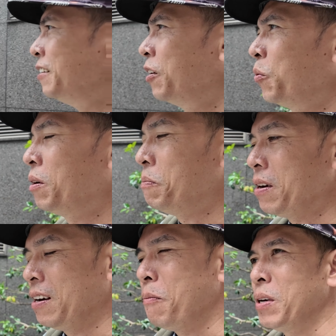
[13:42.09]
there will
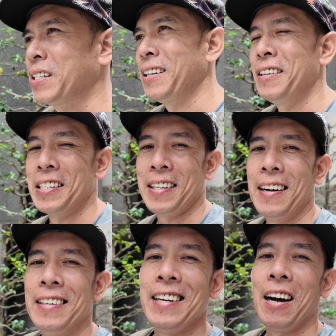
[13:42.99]
be
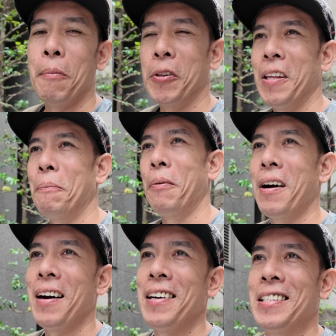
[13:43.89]
misunderstanding about the
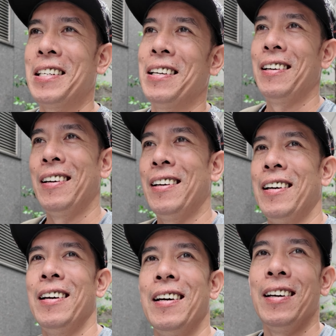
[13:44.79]
price,
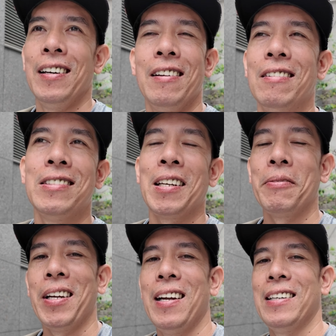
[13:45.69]
you know,
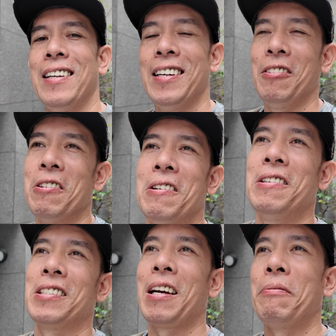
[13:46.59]
something like that,
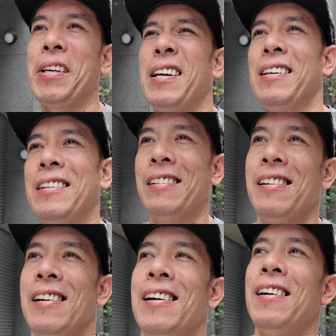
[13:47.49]
or something
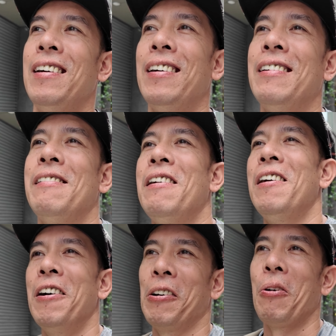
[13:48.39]

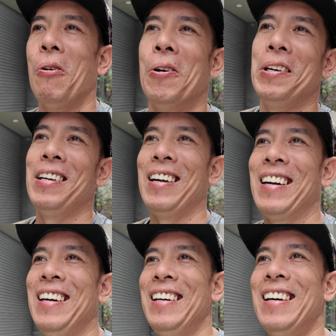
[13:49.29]
wrong order.
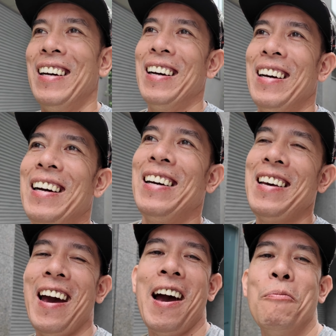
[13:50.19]

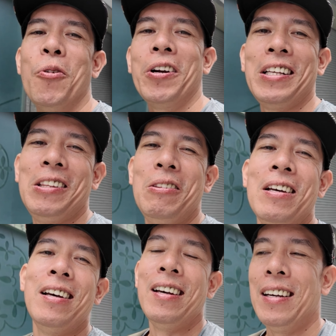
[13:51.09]
Yeah, I'm worried
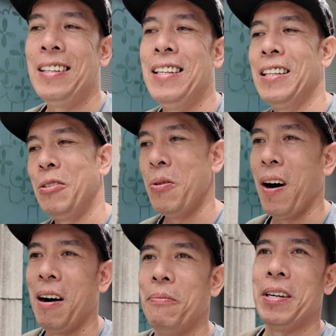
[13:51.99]
that to
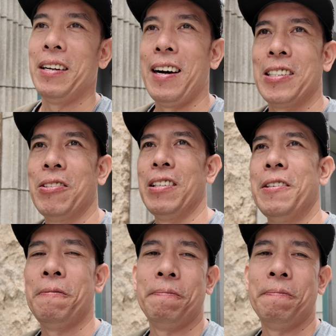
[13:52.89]
happen actually.